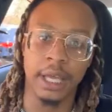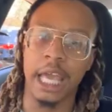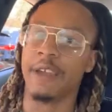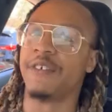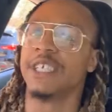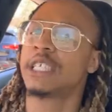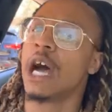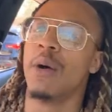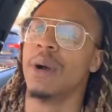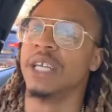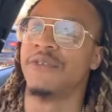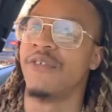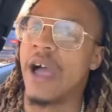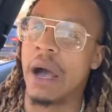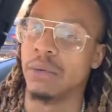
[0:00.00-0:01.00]
if it's
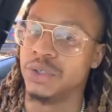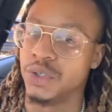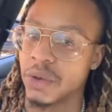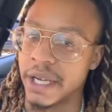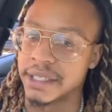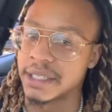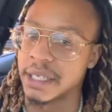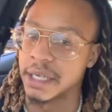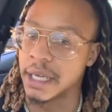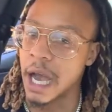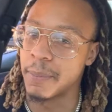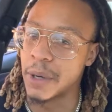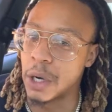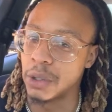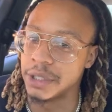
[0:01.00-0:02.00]
always fountain drinks in the
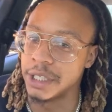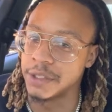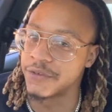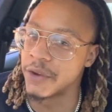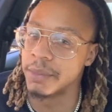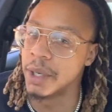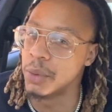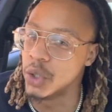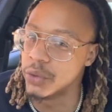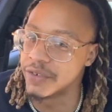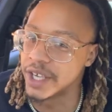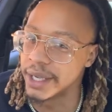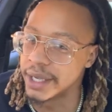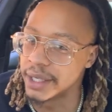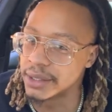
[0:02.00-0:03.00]
cup holders from the
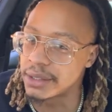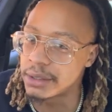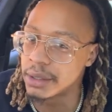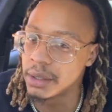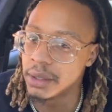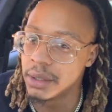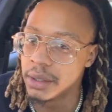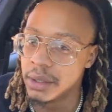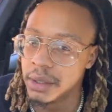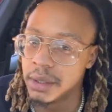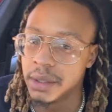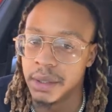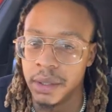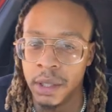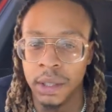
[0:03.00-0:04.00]
movies,
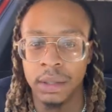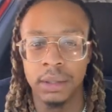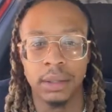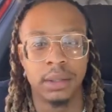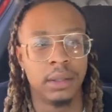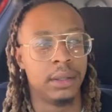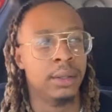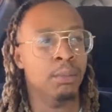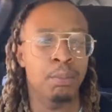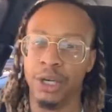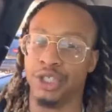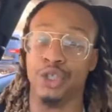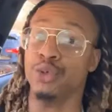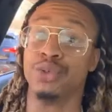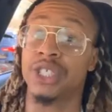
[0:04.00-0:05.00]

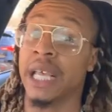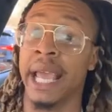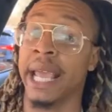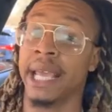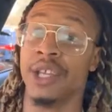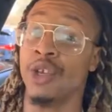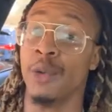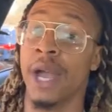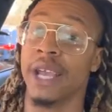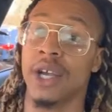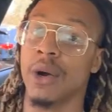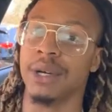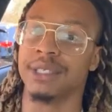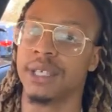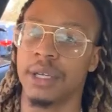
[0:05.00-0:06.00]
but you saying you
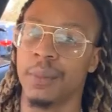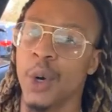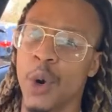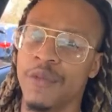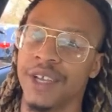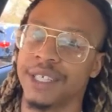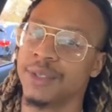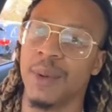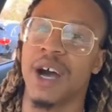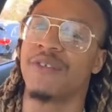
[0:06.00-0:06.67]
ain't going to the movies,